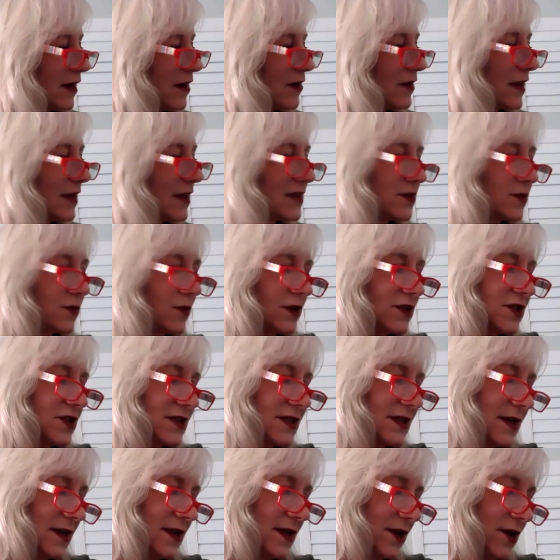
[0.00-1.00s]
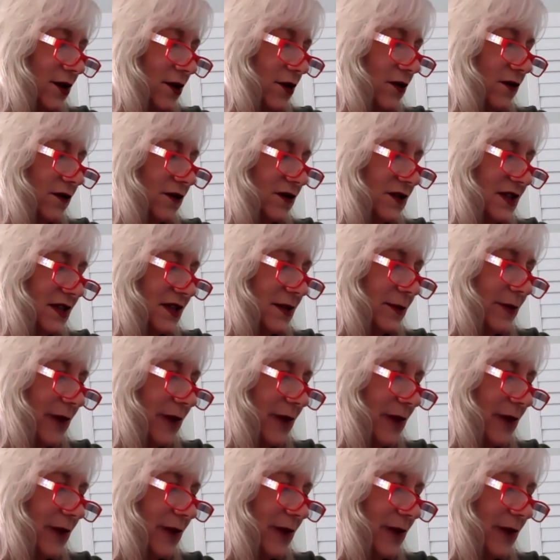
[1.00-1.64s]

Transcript: Okay, so we're just going to go over to the